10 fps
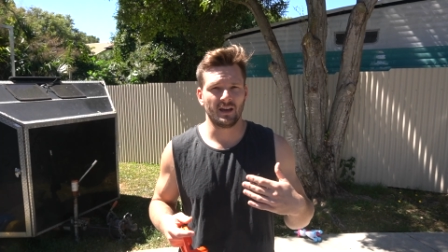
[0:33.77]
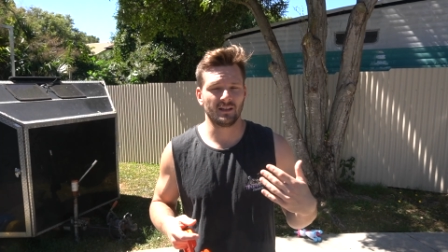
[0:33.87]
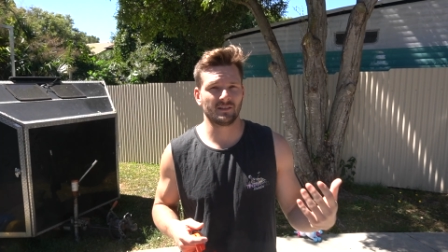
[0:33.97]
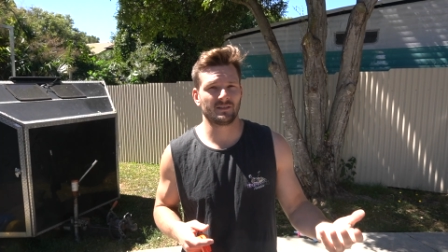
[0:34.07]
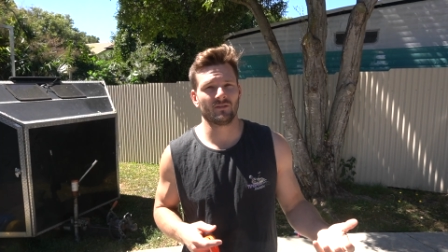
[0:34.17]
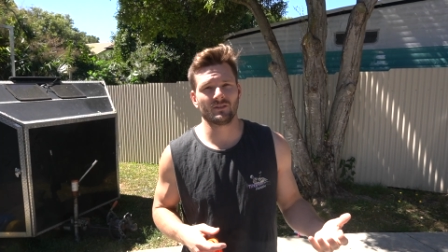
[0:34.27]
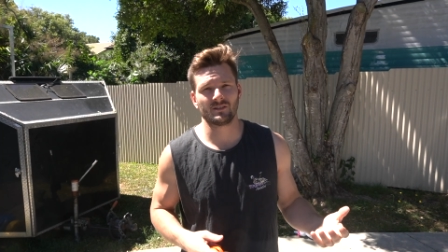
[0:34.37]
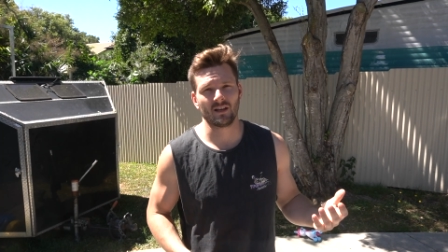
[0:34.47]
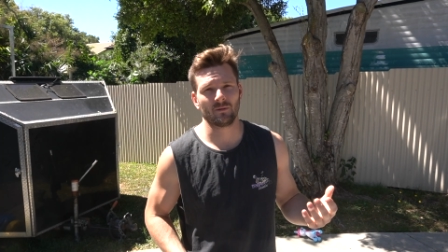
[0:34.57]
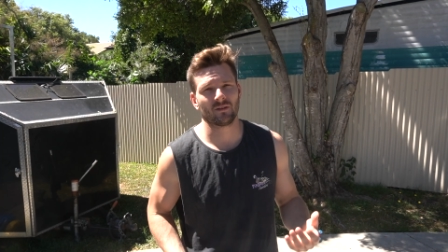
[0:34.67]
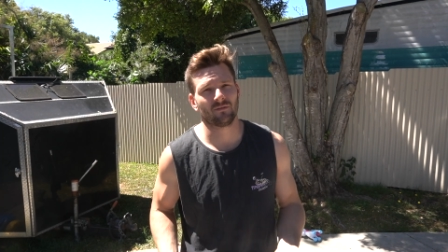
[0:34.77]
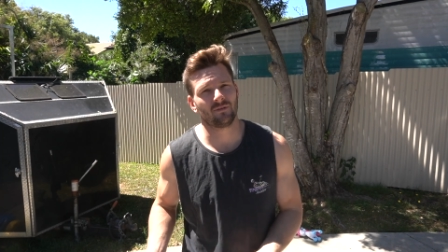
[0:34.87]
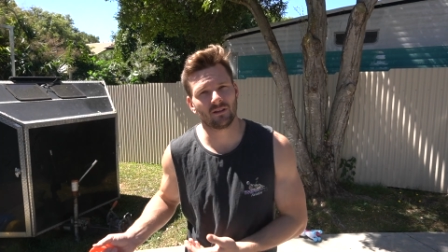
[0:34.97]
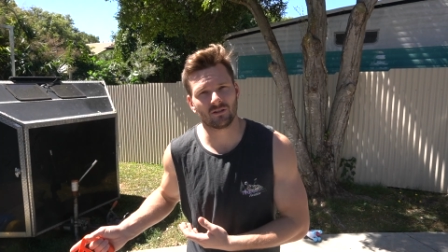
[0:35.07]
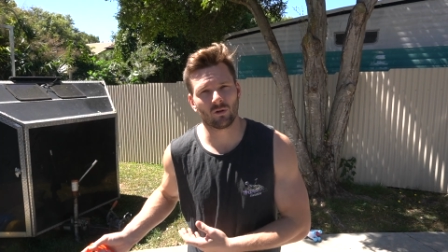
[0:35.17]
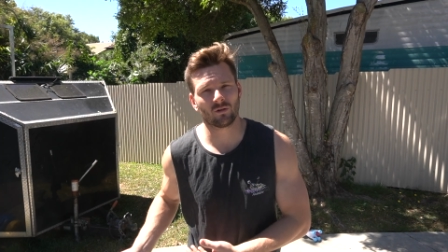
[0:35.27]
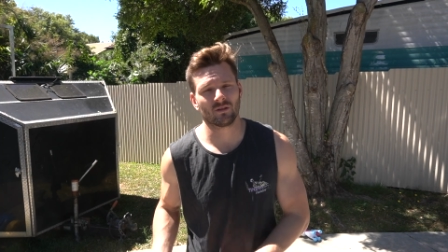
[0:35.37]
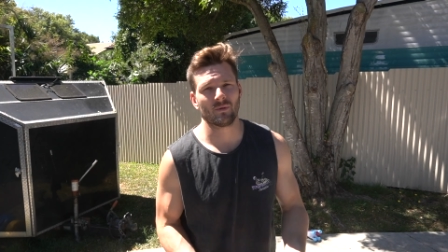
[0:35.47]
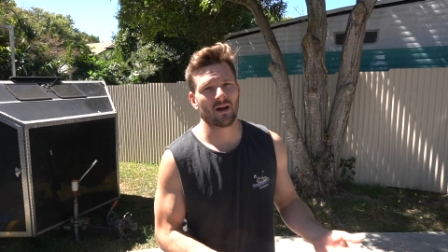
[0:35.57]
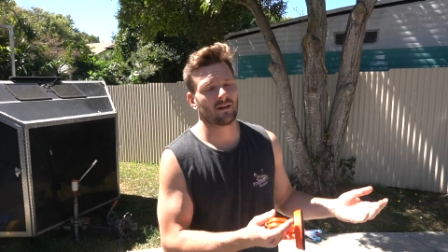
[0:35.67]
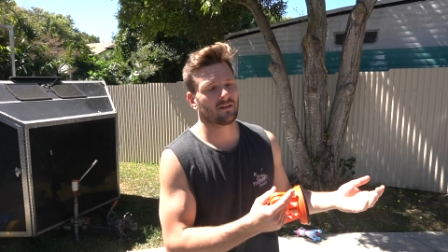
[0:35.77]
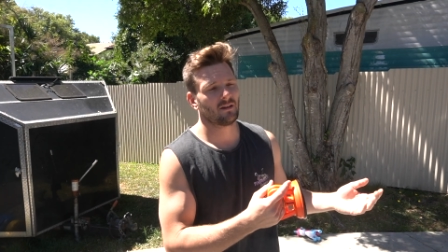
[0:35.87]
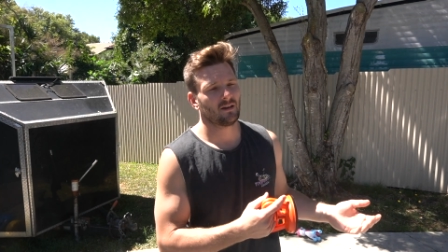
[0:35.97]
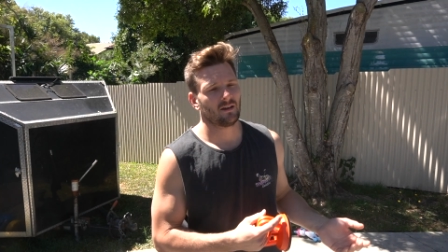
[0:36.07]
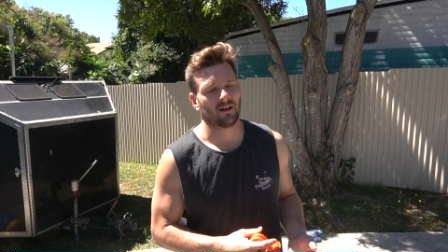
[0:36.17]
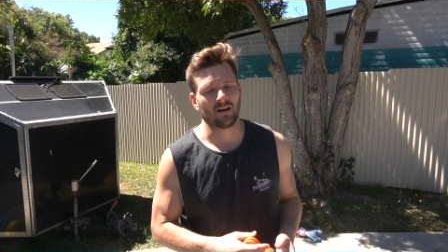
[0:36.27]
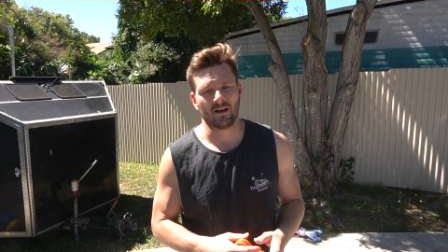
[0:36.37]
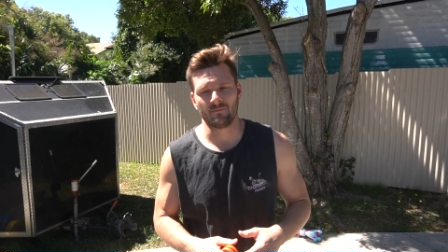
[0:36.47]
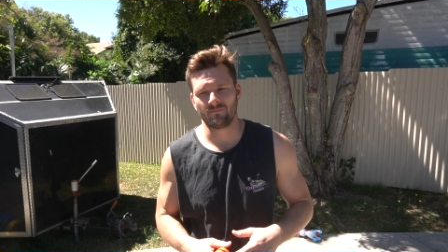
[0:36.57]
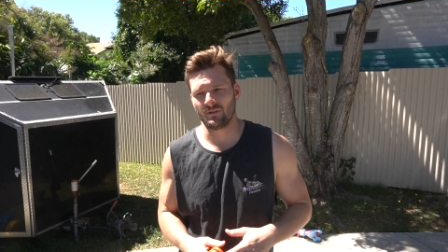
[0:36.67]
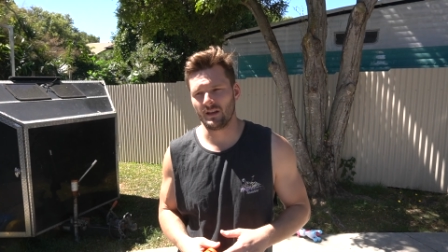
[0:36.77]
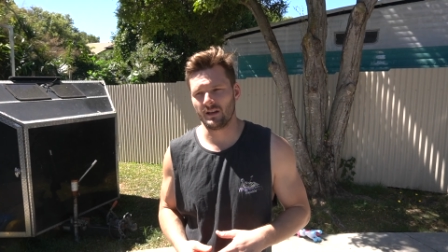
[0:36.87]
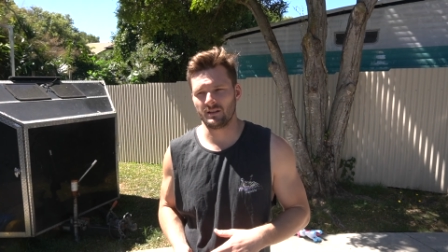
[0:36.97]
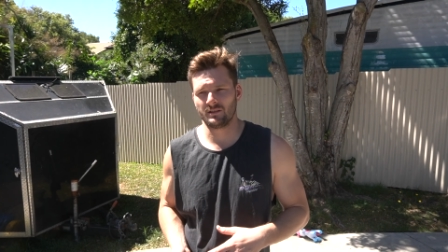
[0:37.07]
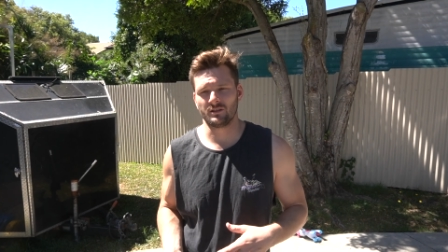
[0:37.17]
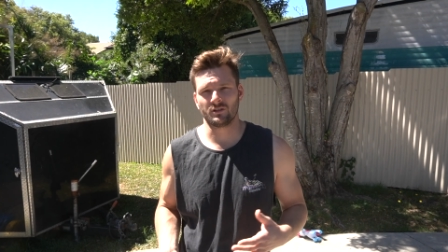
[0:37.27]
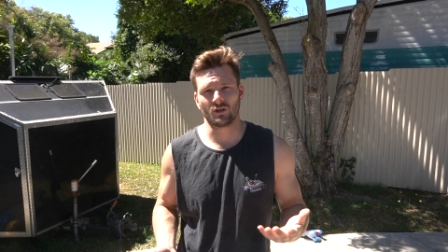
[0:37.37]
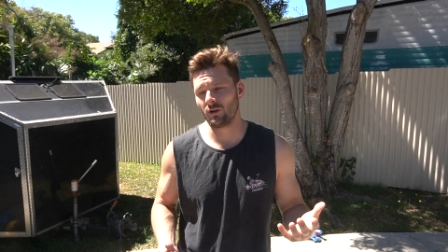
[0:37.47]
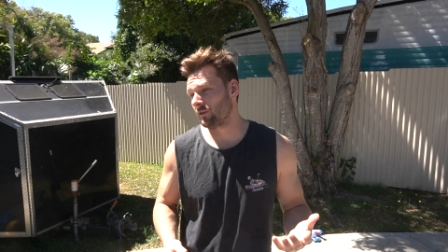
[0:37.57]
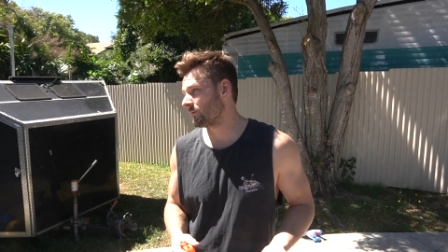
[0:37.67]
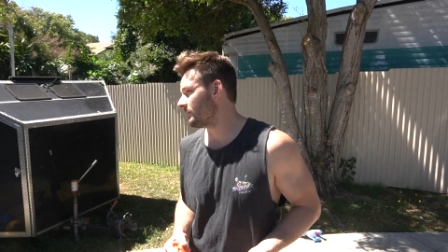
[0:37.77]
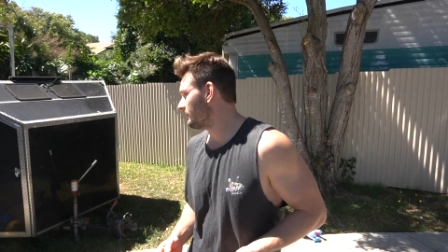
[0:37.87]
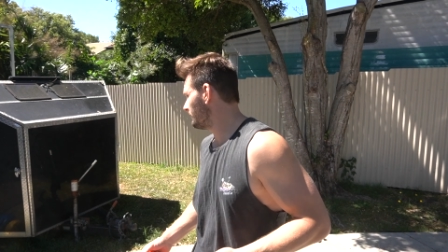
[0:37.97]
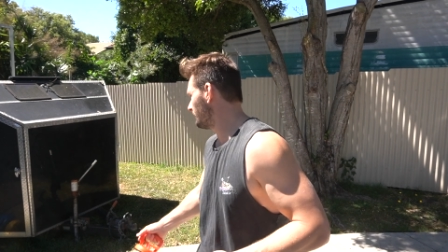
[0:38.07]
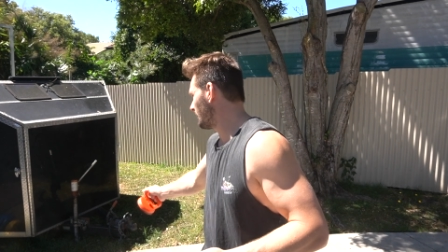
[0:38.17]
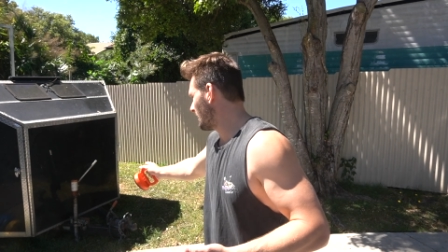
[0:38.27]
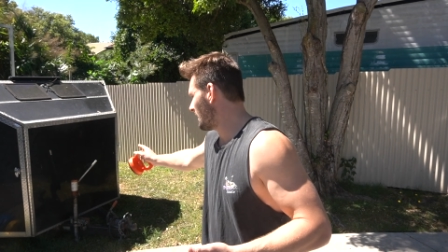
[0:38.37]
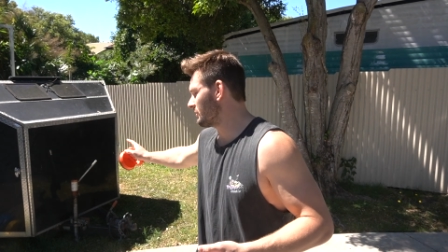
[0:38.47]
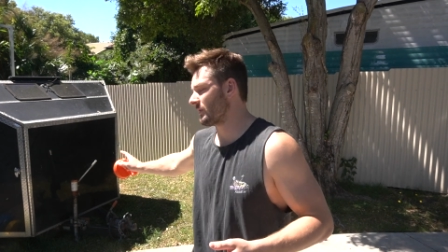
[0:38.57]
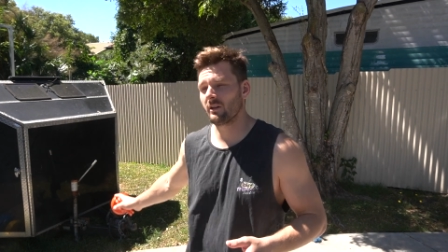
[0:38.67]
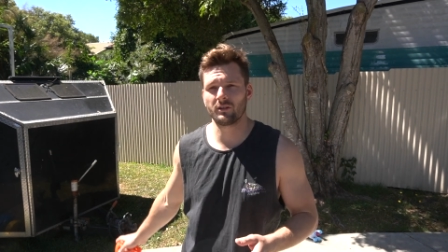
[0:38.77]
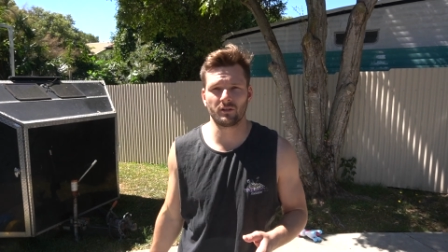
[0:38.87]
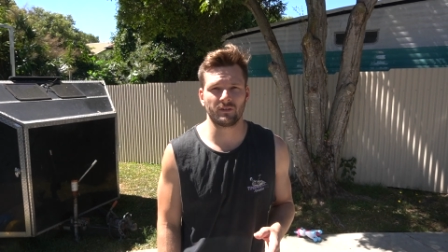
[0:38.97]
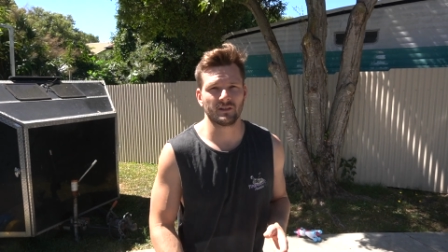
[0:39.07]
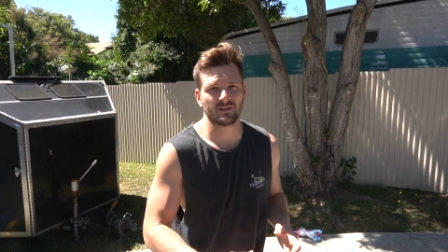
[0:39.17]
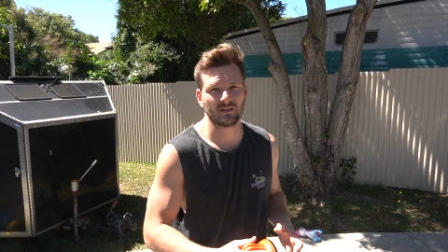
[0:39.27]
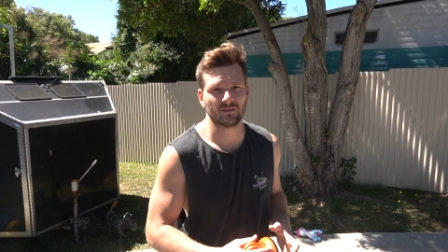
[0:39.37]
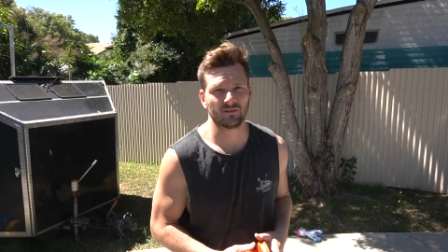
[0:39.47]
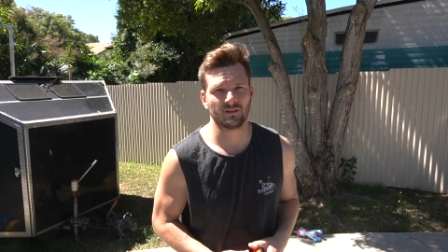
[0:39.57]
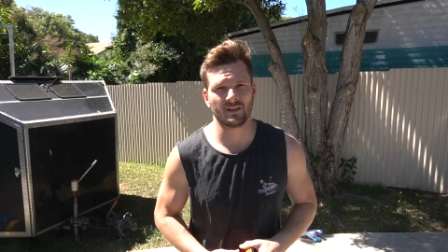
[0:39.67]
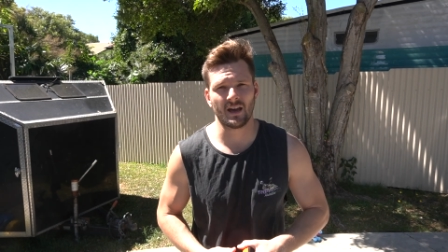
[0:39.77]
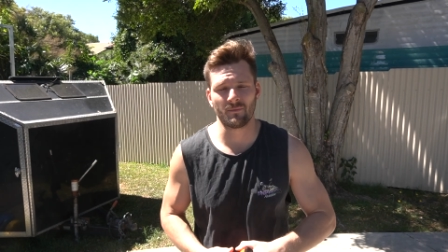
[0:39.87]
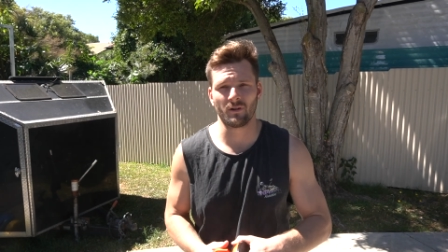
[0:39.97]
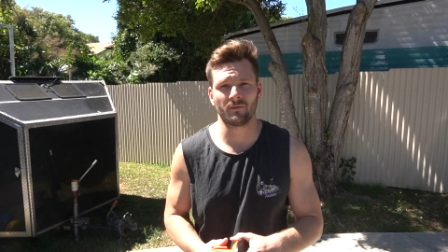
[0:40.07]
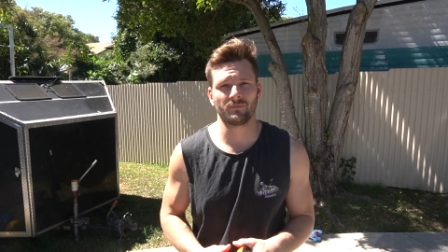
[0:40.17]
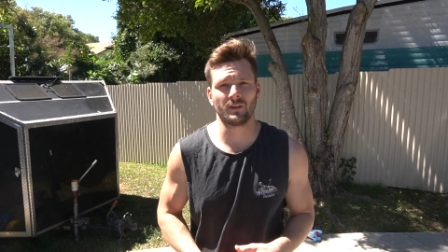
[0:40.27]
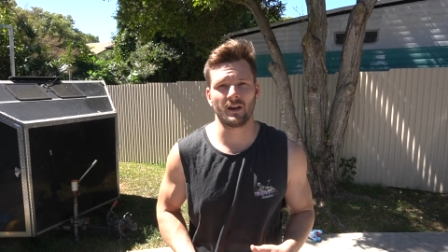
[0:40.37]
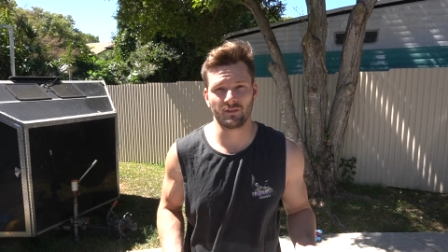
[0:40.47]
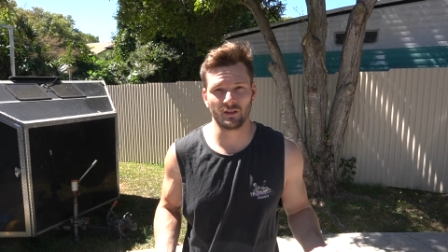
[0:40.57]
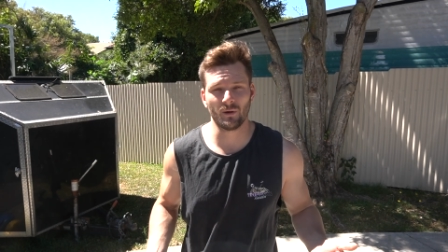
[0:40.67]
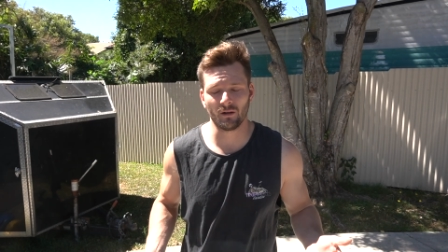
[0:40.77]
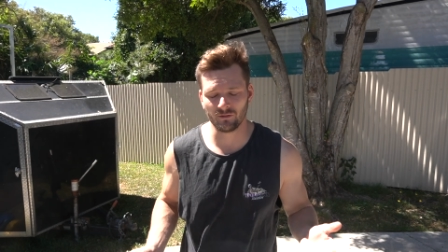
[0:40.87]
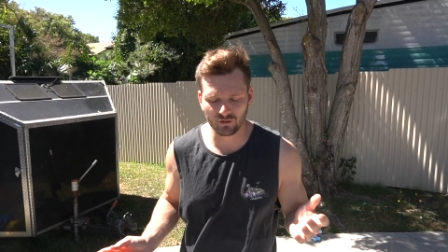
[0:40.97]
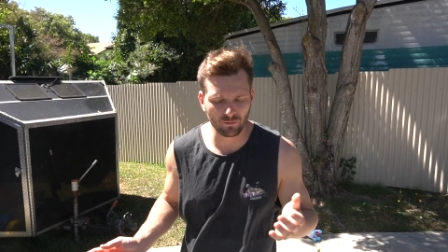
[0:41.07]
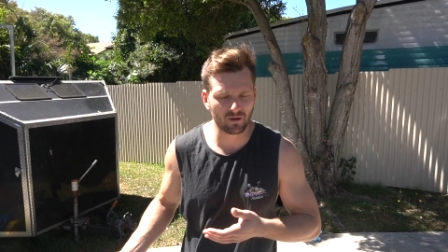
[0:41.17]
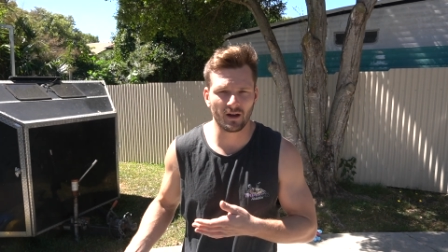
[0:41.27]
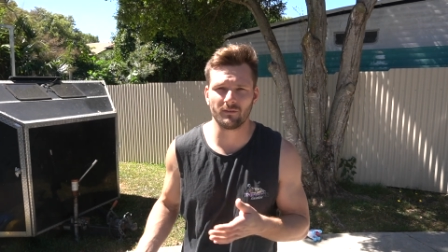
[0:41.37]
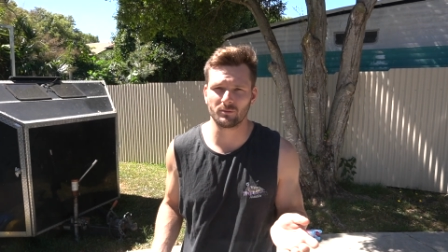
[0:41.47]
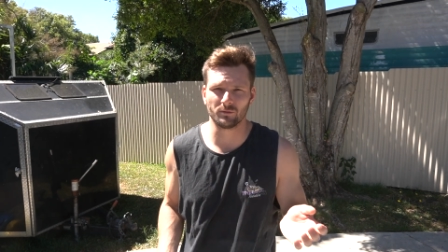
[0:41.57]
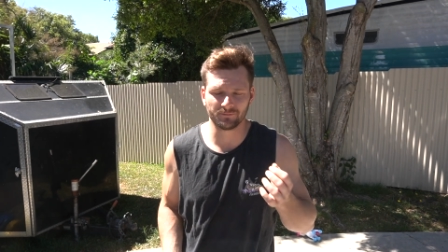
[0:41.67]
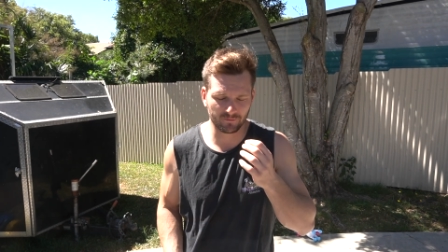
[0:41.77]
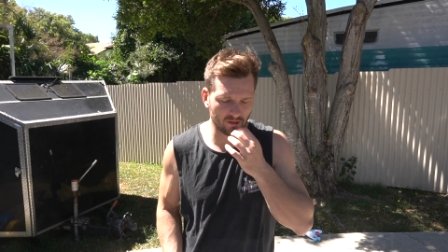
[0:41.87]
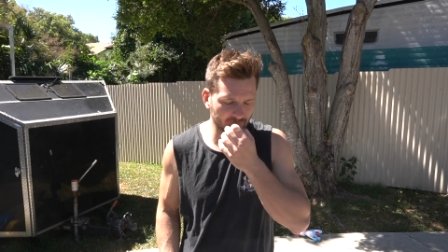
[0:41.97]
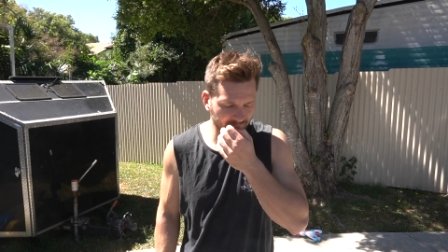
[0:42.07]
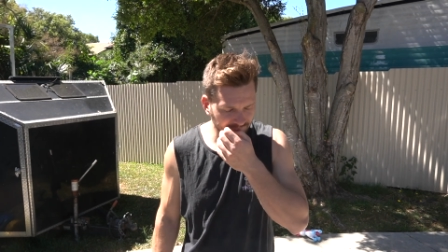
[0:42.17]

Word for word: It's a seven-seater. We can fit the dog in the back, um, and it can tow the car trailer. I don't know if you can see it in the, in the camera uh, really well. It's super comfortable, right?